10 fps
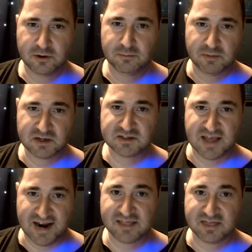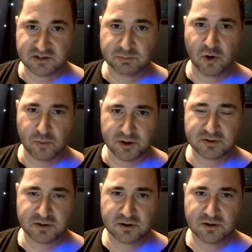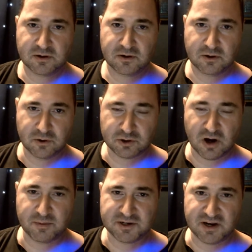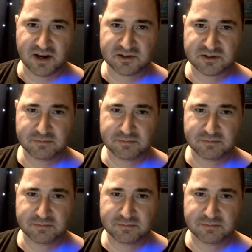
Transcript: means that at this moment you're traumatized.